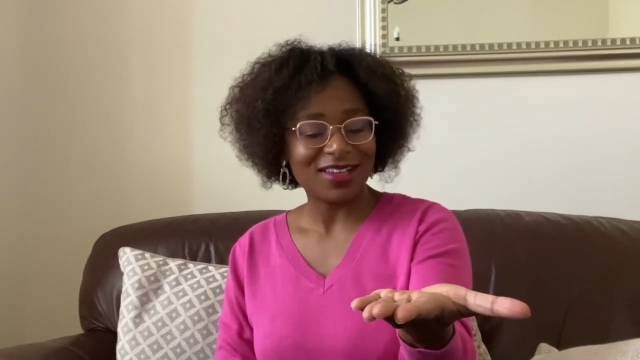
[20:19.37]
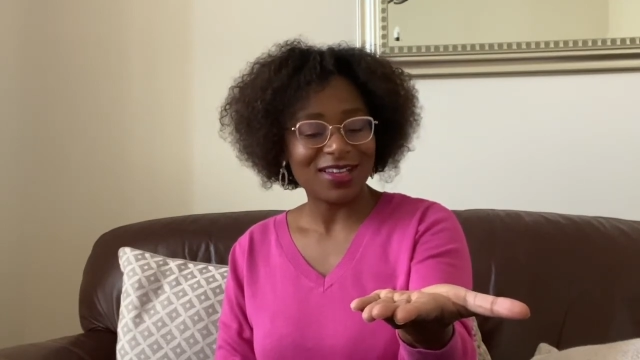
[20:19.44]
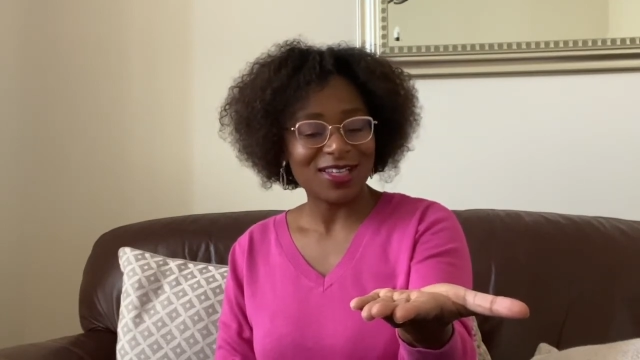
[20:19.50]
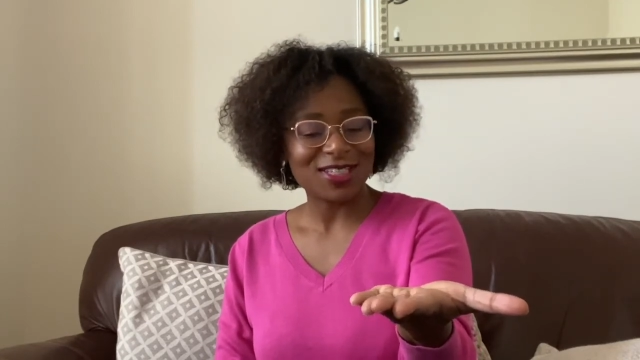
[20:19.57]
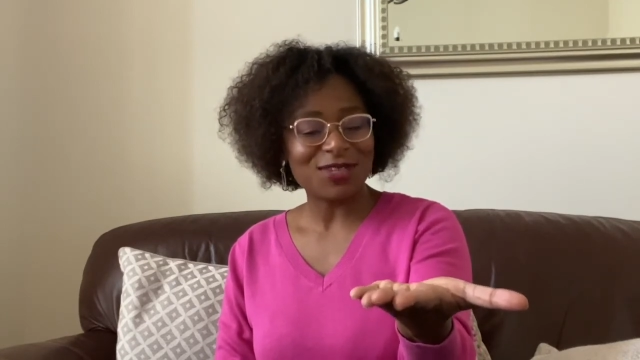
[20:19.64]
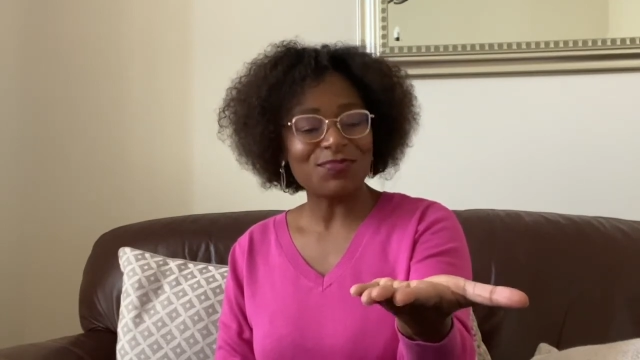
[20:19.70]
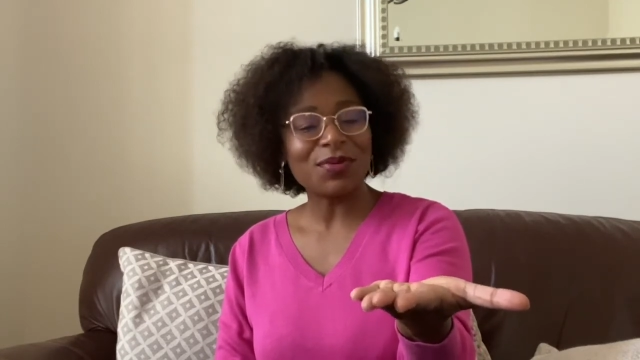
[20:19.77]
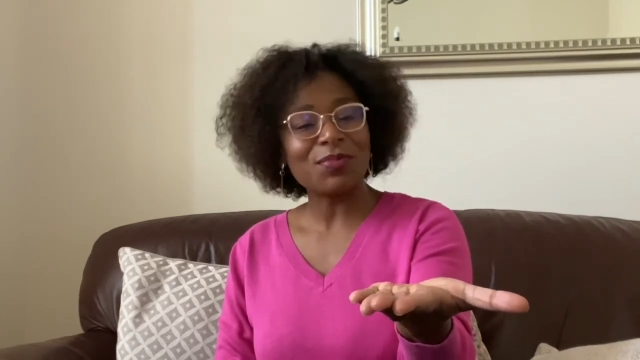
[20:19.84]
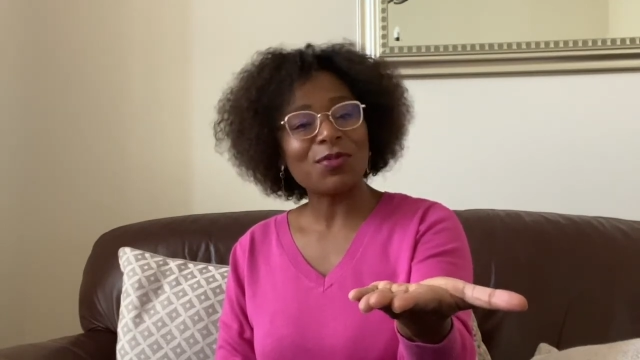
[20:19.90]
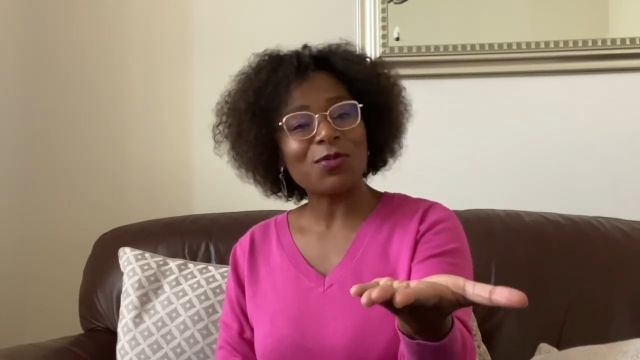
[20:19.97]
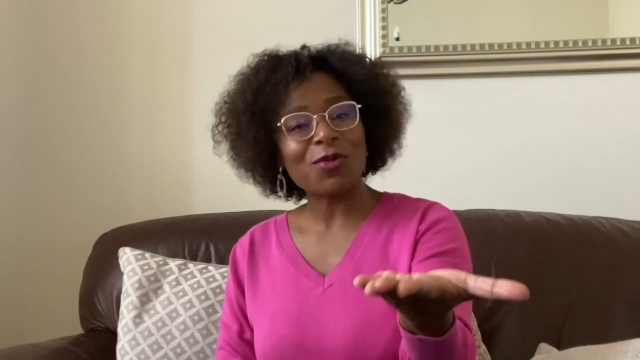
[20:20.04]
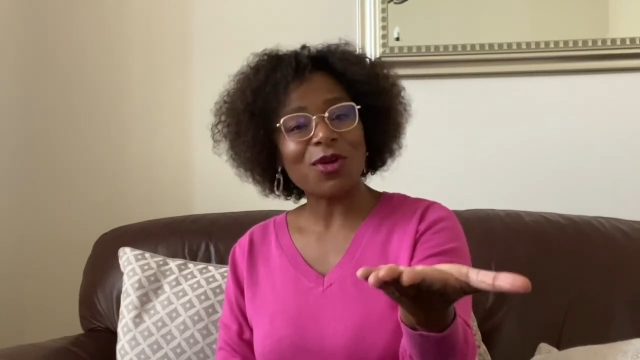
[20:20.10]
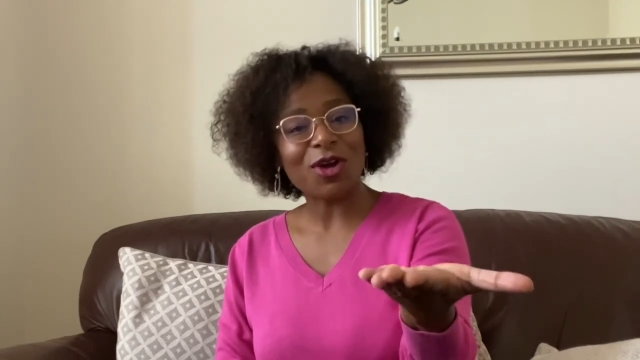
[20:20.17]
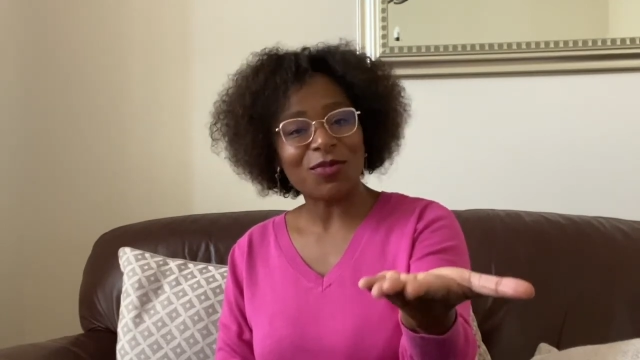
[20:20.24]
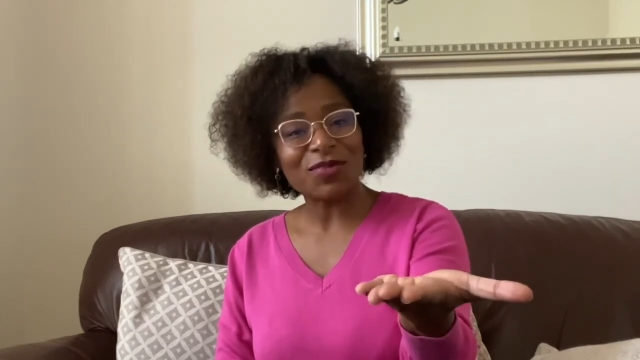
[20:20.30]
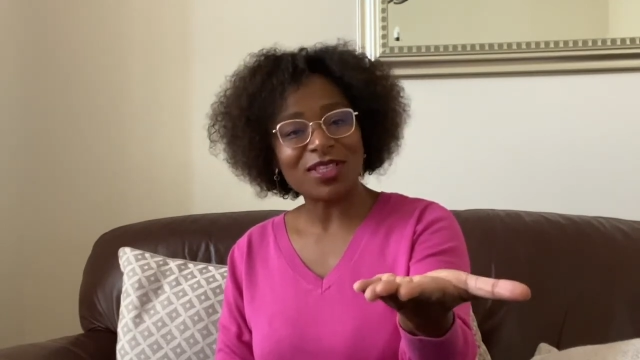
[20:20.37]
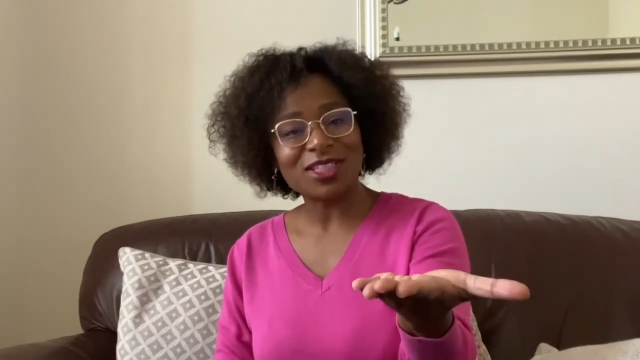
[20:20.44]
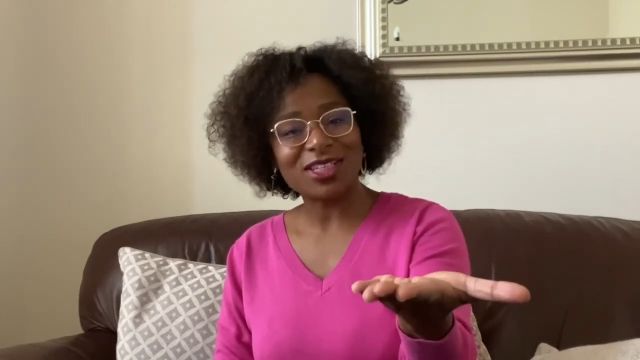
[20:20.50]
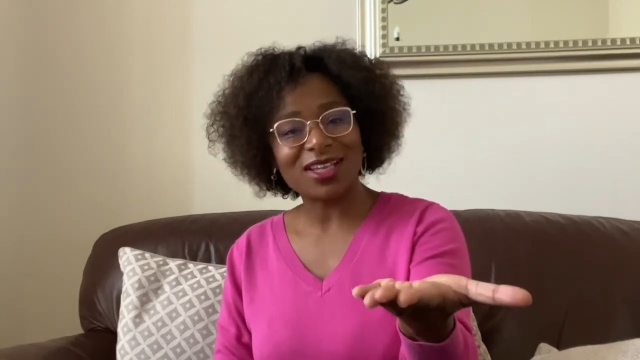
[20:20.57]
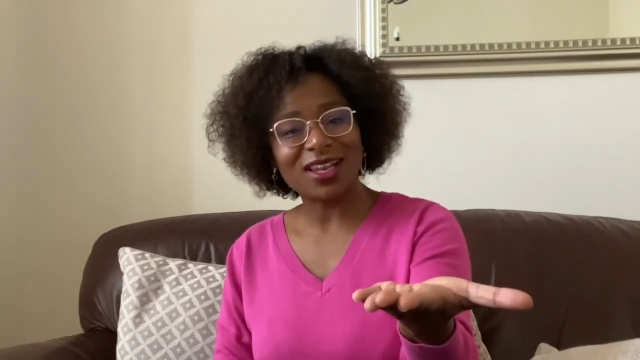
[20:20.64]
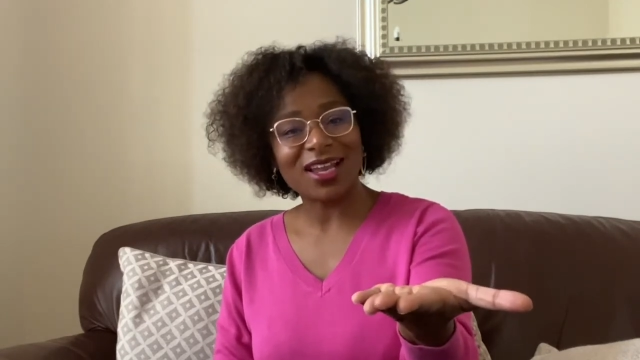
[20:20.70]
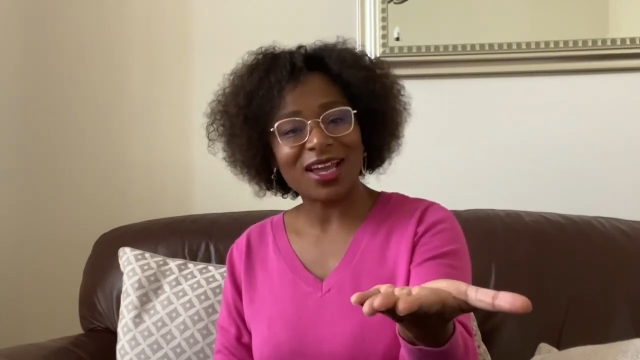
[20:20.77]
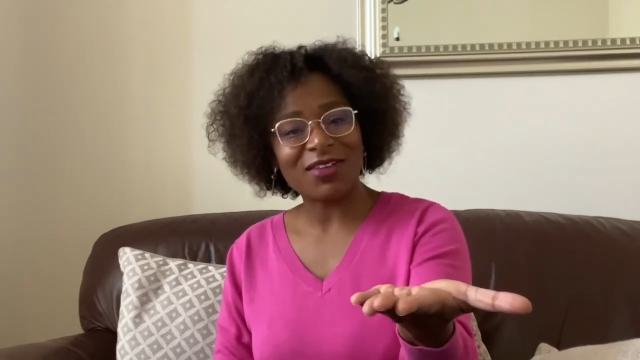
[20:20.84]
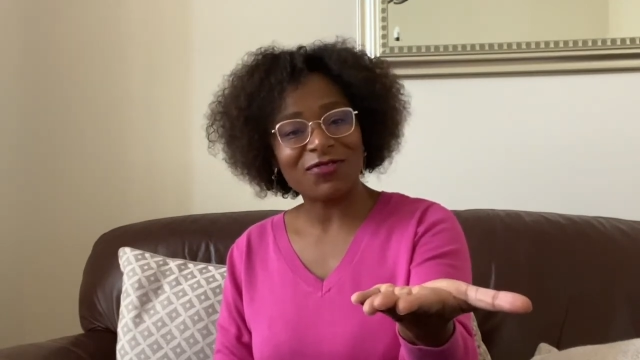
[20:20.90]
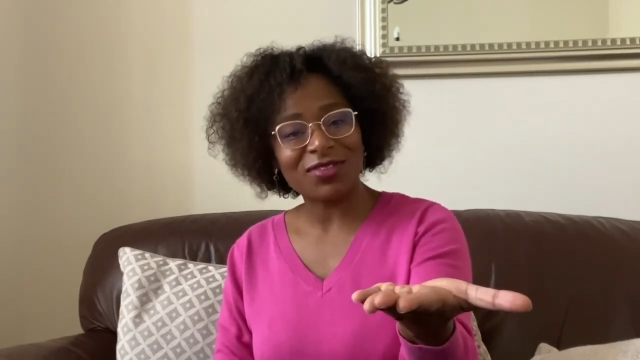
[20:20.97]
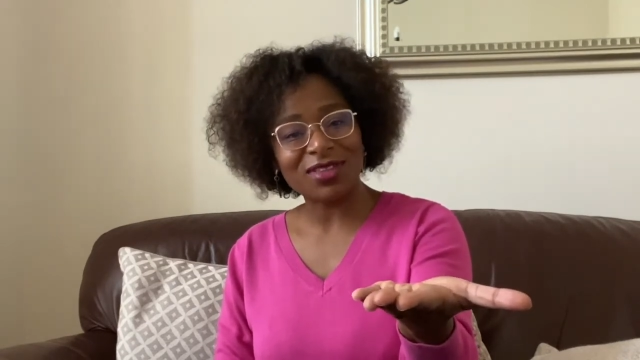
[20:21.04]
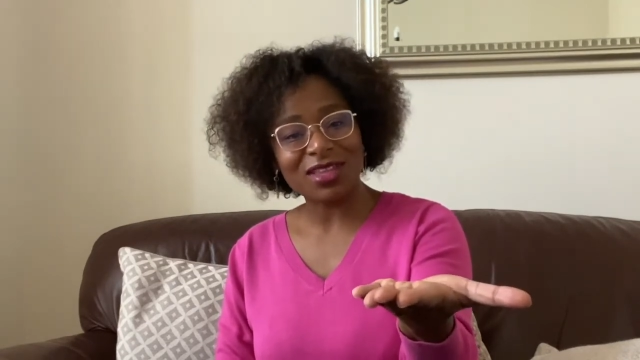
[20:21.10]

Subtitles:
Some people will come into your life and